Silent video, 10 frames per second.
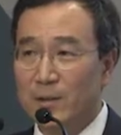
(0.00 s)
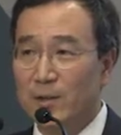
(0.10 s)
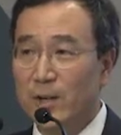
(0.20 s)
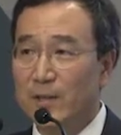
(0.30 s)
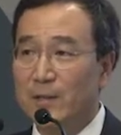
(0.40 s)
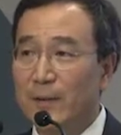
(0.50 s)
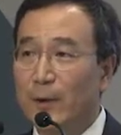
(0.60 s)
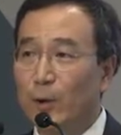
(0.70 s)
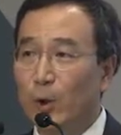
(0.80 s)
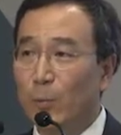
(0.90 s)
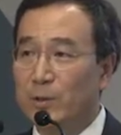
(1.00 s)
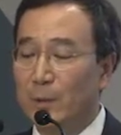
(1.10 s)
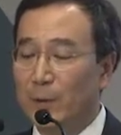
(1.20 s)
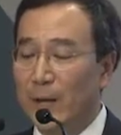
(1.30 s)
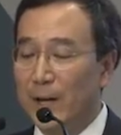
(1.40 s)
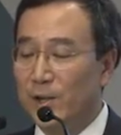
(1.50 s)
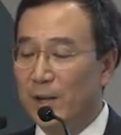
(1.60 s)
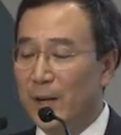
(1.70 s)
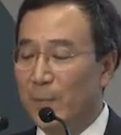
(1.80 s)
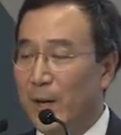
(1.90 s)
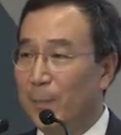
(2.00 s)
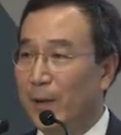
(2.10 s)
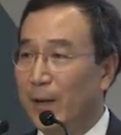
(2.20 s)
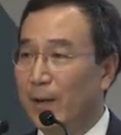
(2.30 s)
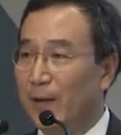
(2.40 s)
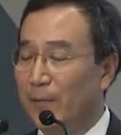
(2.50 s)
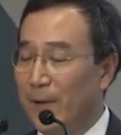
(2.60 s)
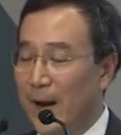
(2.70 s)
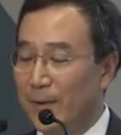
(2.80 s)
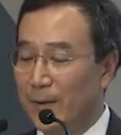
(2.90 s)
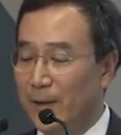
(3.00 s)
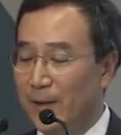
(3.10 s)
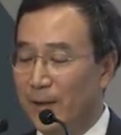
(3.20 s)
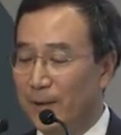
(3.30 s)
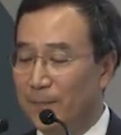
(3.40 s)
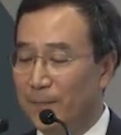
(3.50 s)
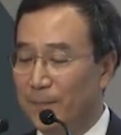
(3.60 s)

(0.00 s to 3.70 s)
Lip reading: suggesting that the global supply chain may play a factor here.